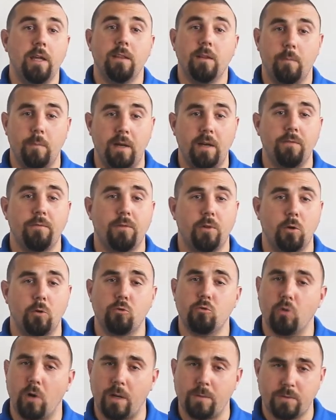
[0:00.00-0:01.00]
The main flow
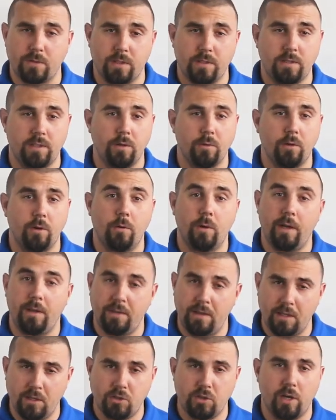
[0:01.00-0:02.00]
drops to zero and
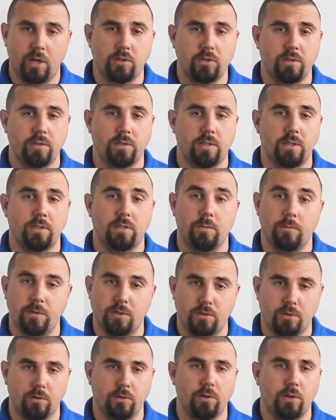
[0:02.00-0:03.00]
the injection system is
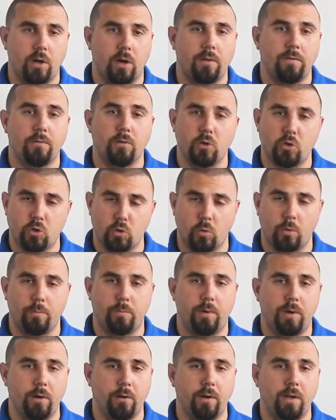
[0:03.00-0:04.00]
turned off for a short
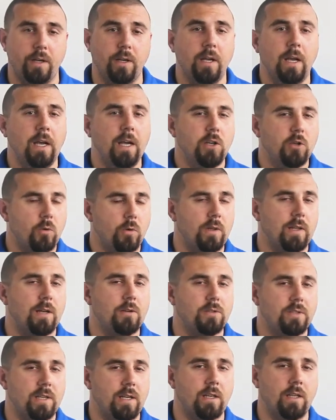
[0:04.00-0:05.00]
period to allow
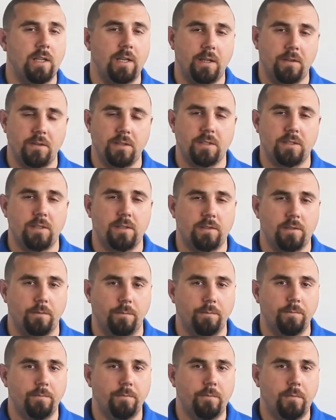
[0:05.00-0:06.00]
settling in the
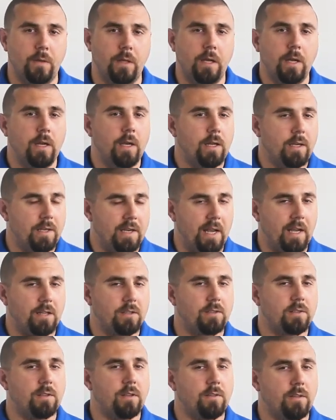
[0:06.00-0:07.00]
system.
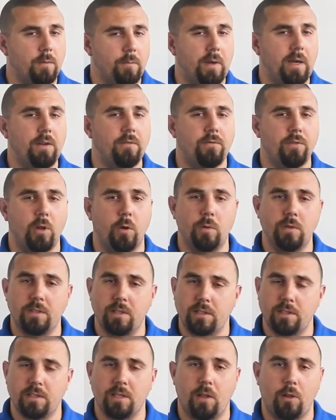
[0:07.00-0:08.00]
Next, the main flow is
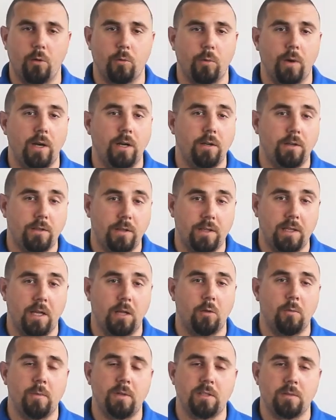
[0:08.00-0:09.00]
accelerated to the
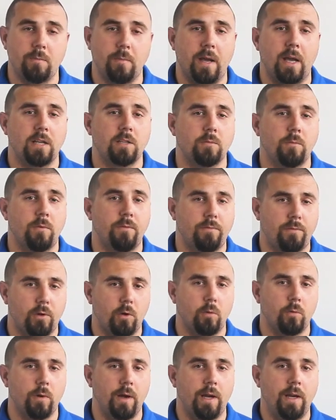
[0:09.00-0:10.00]
element's maximum
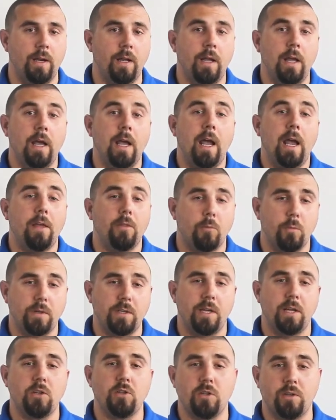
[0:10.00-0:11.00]
flow rate, and the
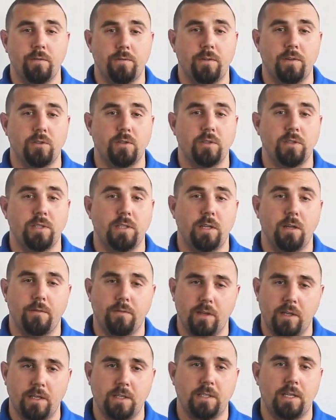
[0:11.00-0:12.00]
retention efficiency of
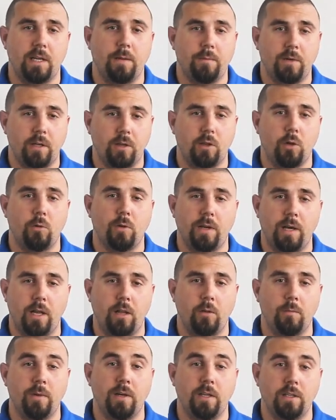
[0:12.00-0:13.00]
the contaminant-loaded
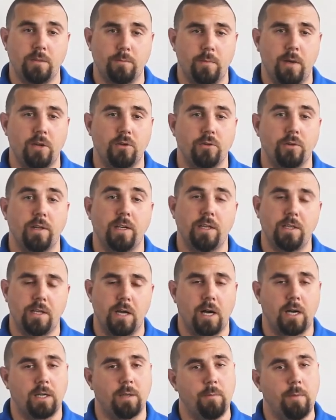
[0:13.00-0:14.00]
element is measured and
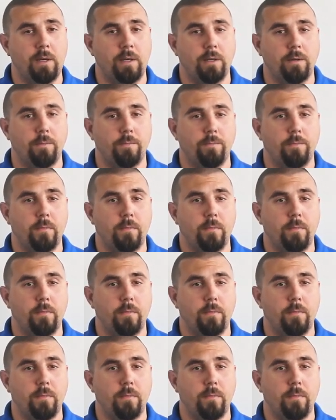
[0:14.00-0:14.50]
documented.